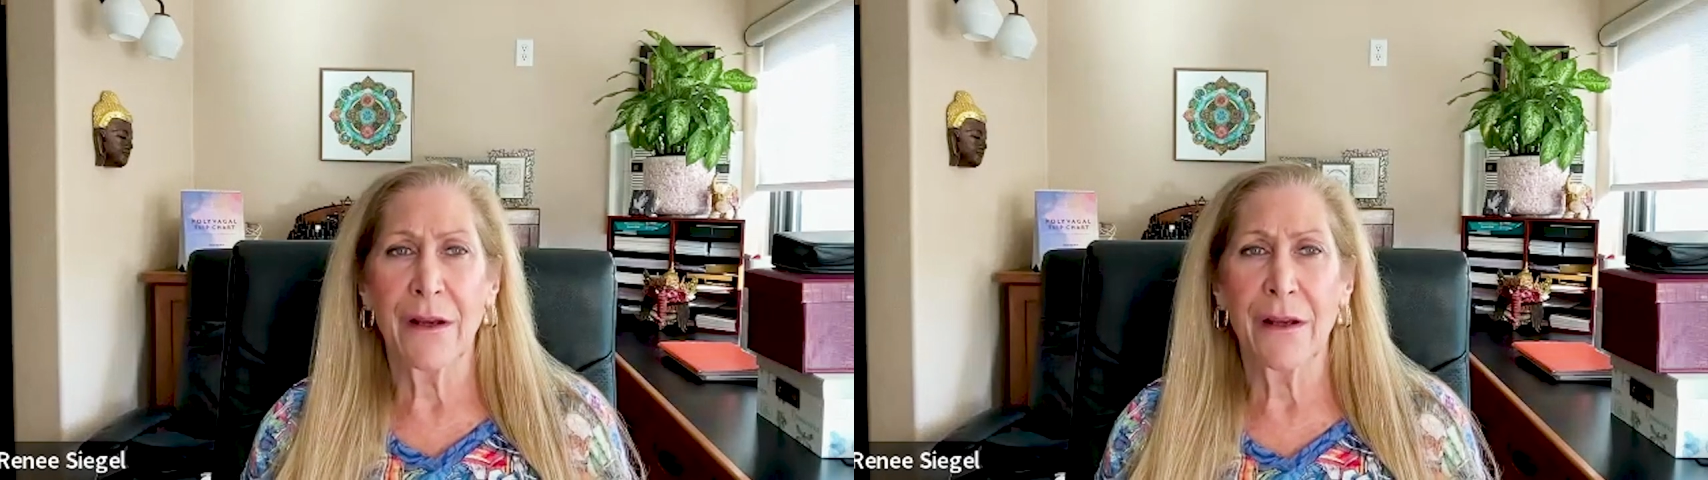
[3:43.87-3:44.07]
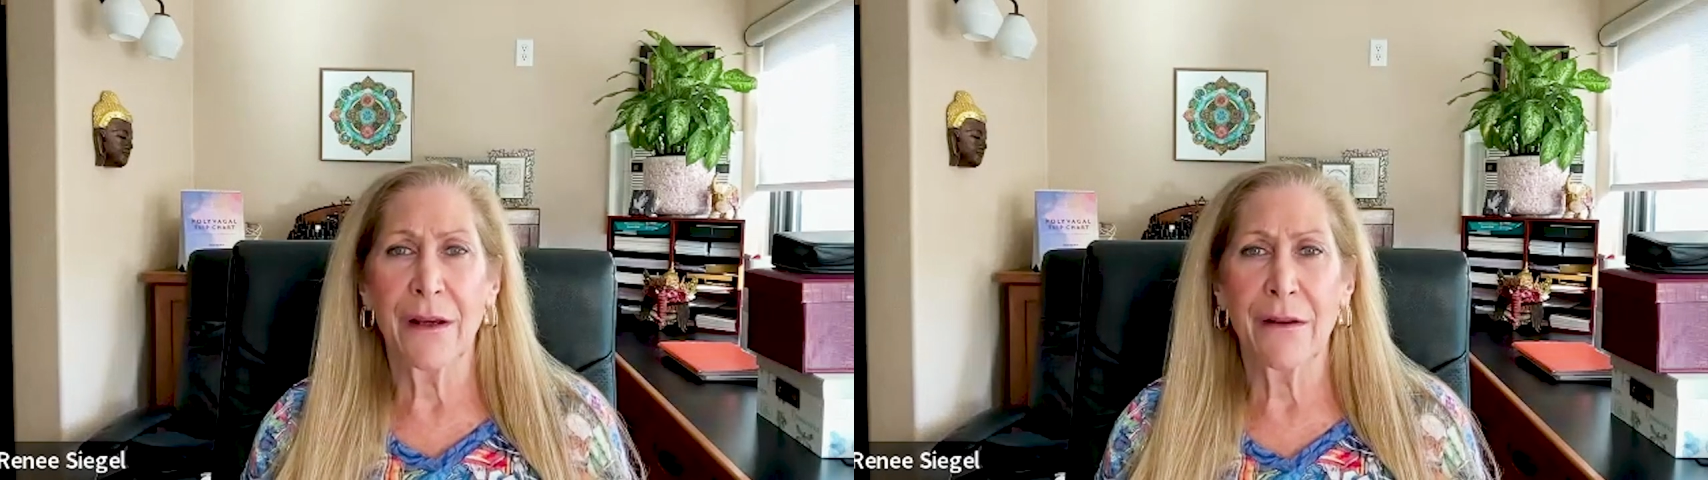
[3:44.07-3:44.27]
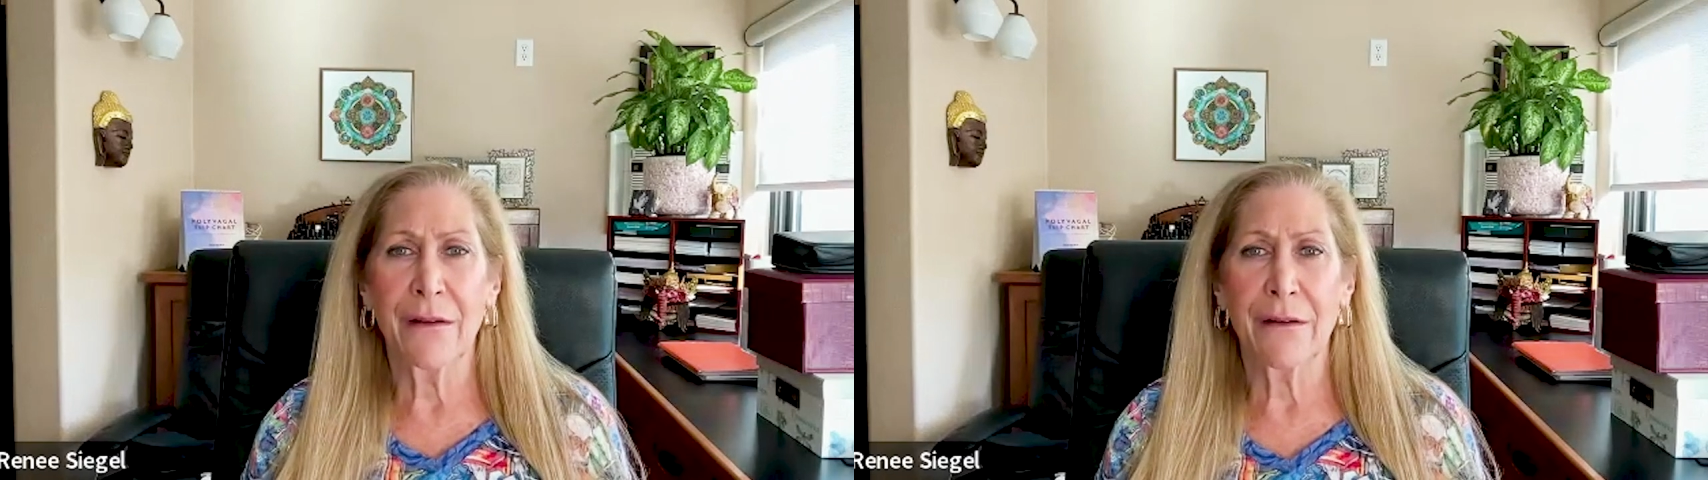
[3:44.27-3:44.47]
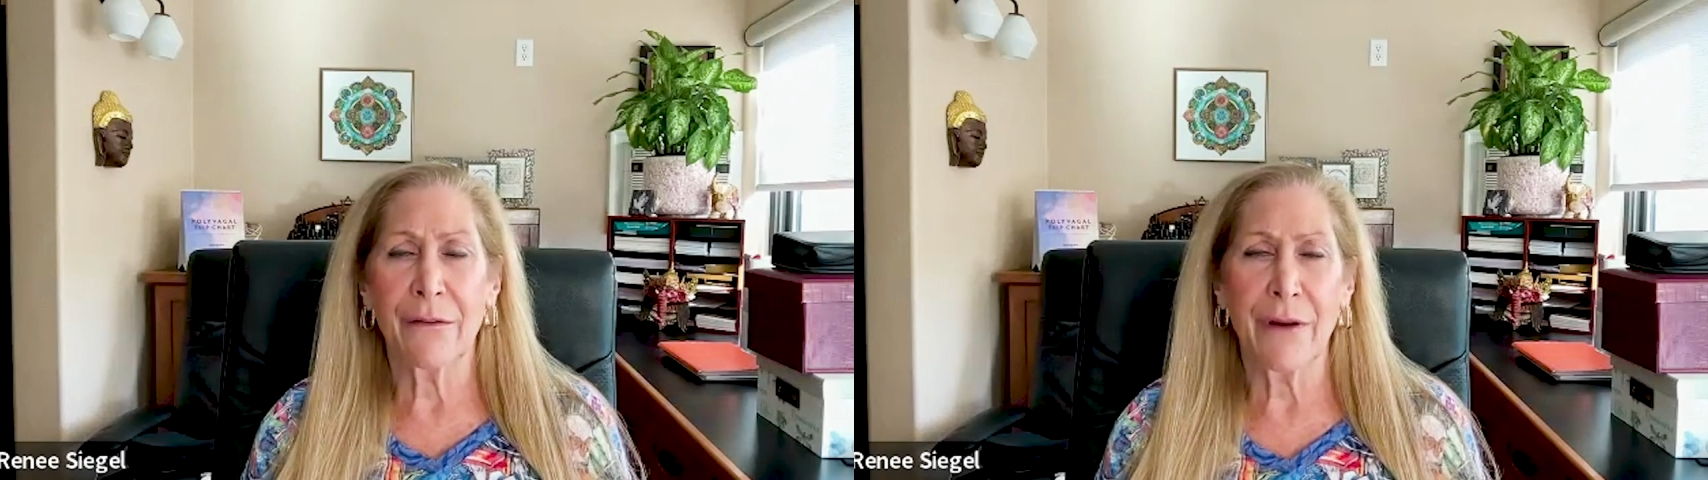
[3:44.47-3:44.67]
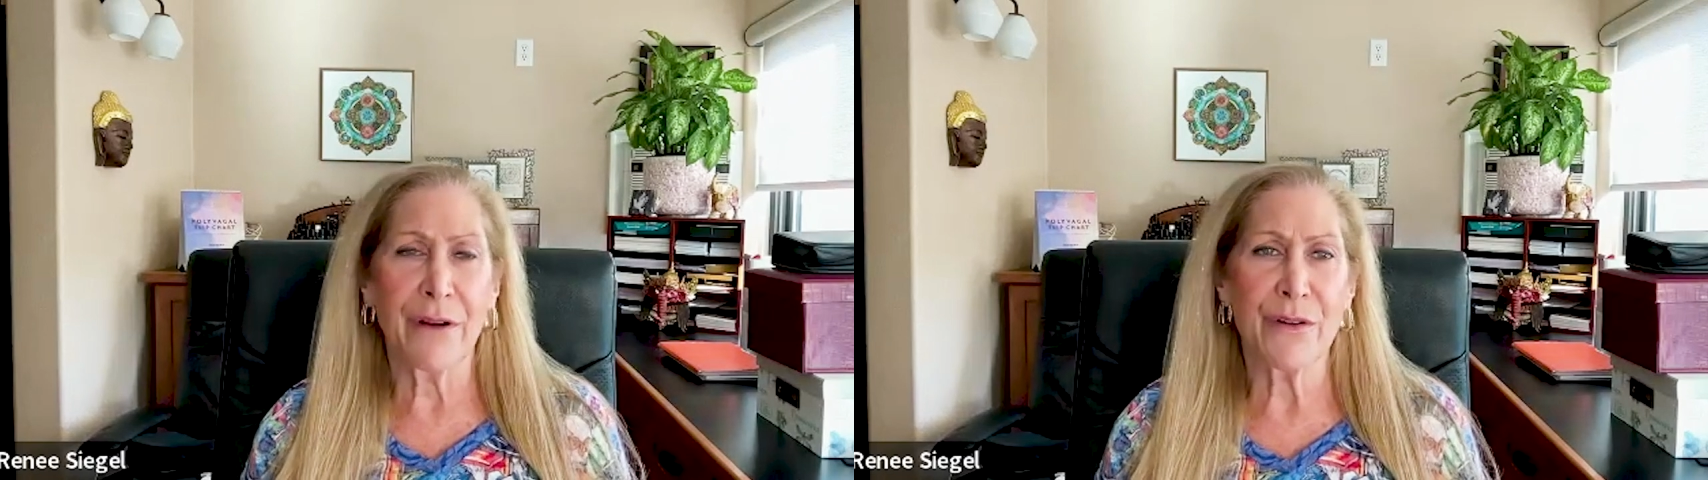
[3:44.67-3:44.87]
and
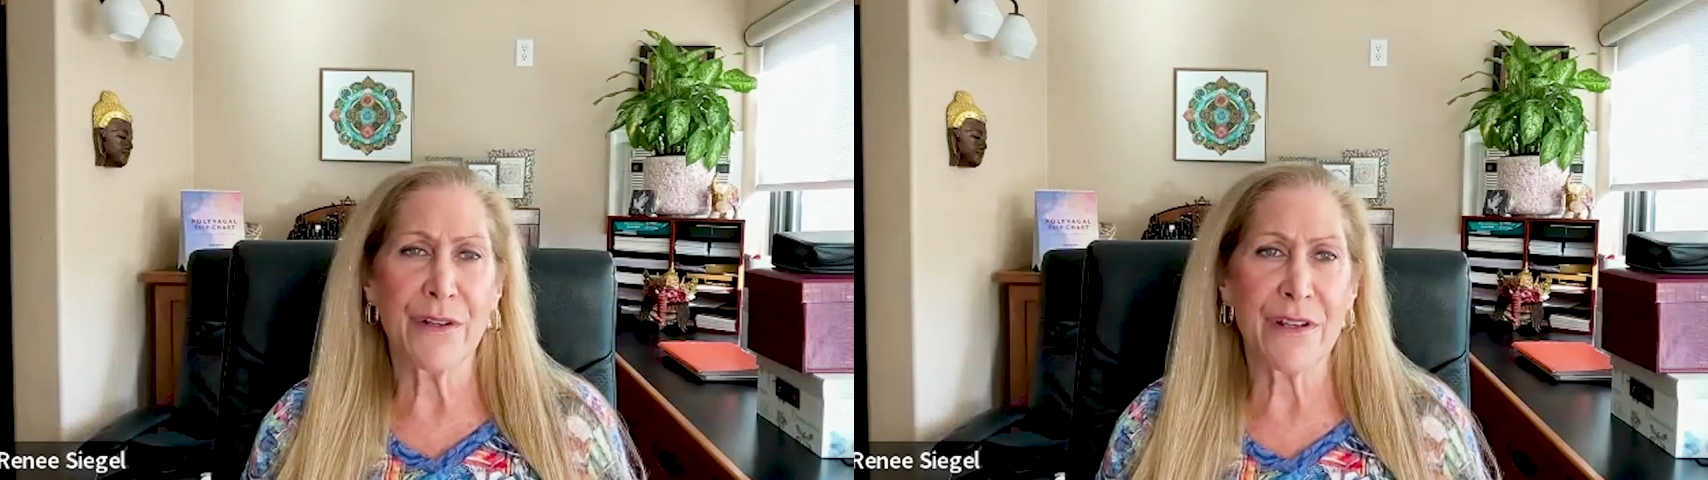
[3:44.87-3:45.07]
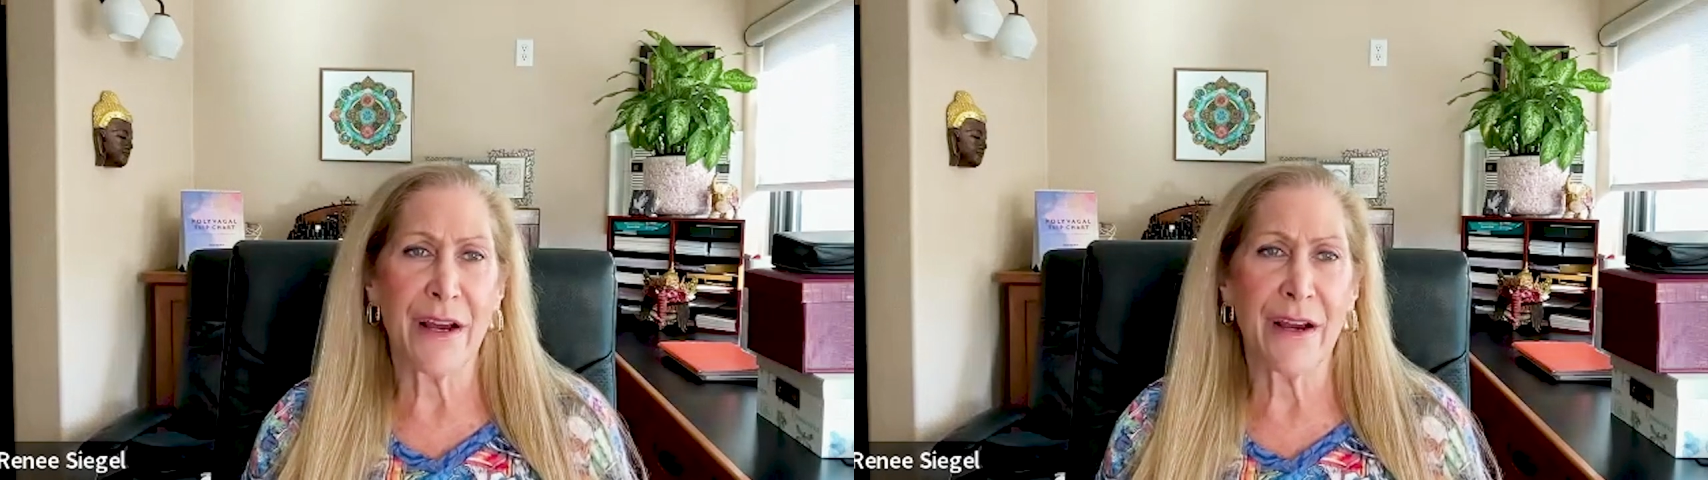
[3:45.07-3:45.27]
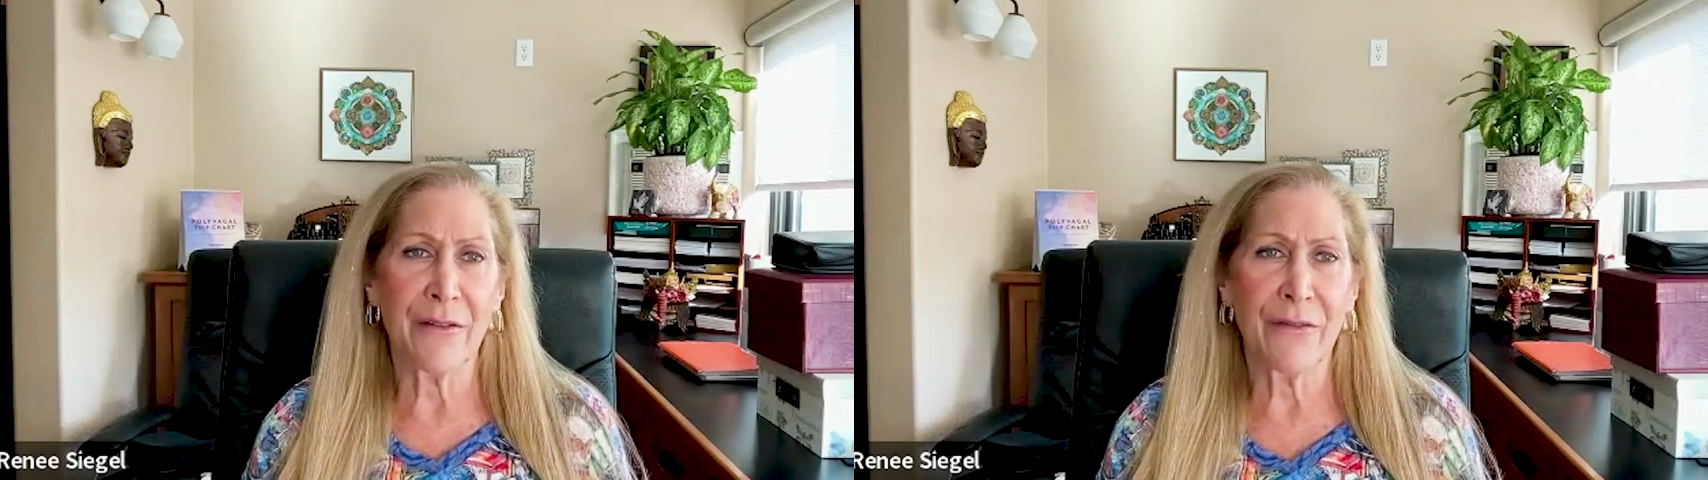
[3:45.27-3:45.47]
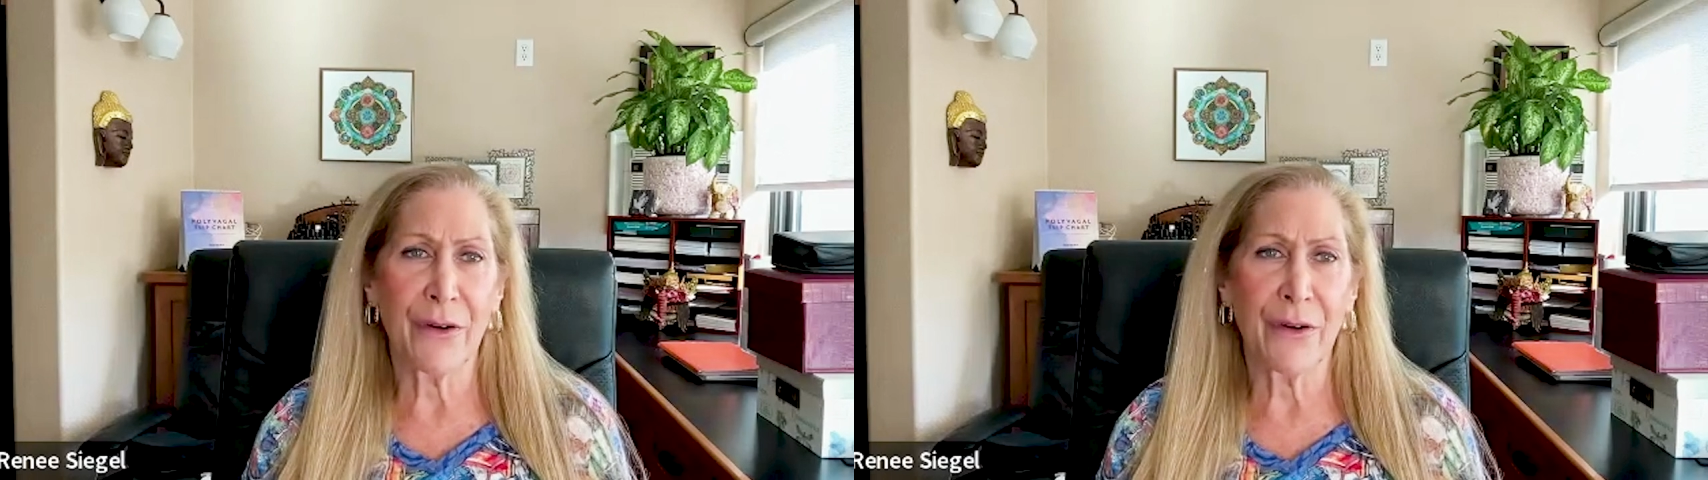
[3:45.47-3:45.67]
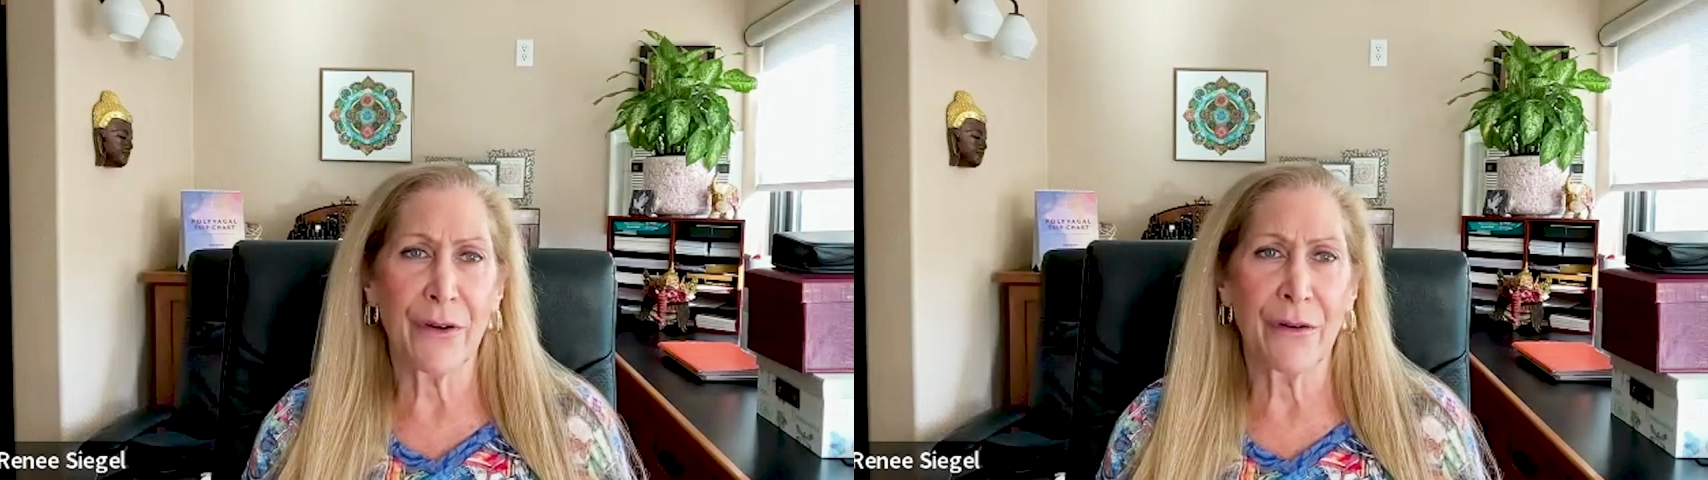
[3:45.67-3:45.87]
a greater desire
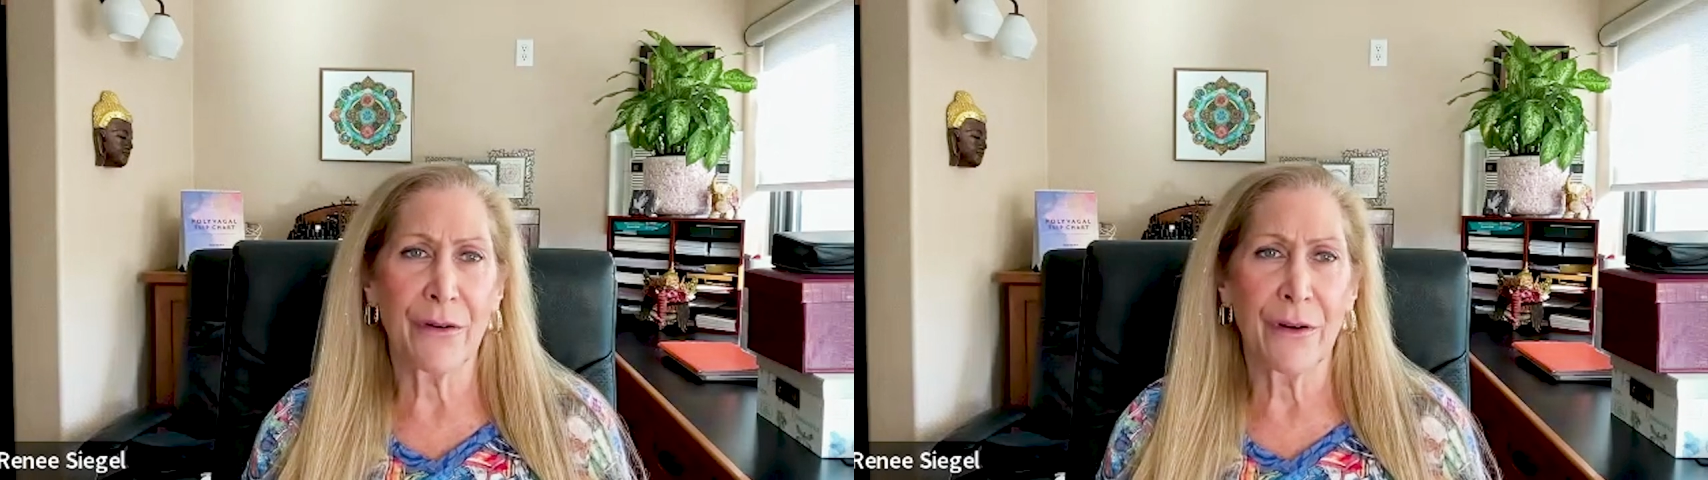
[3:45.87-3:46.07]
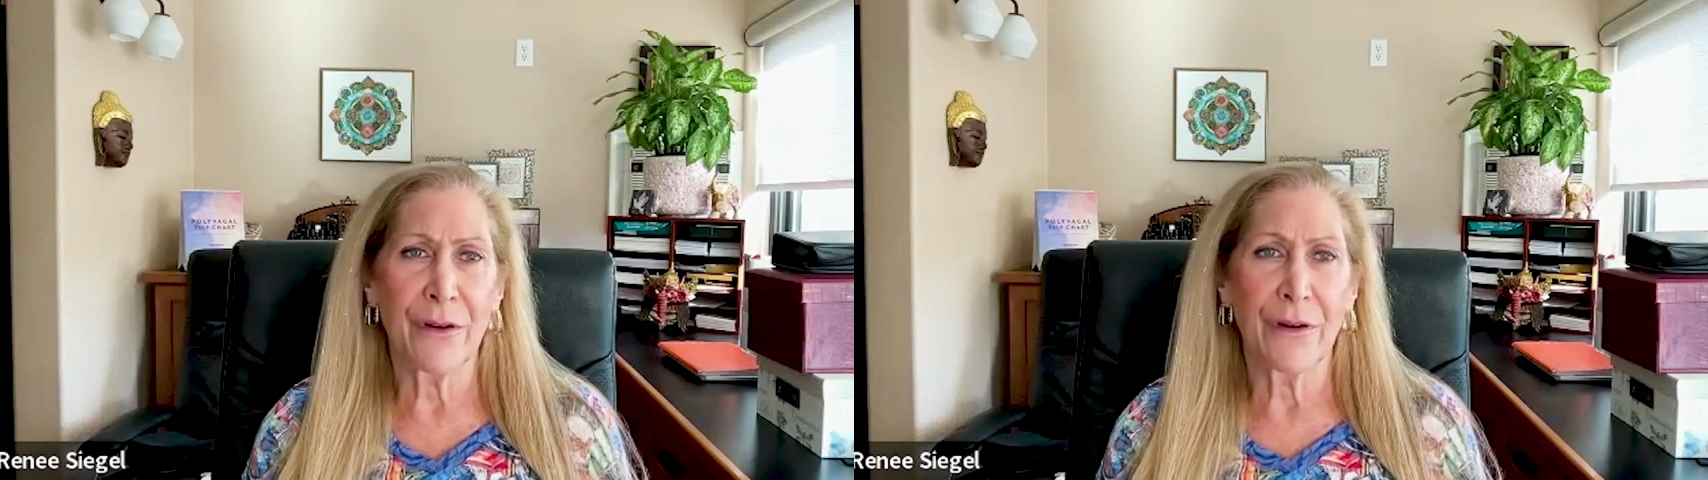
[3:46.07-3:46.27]
for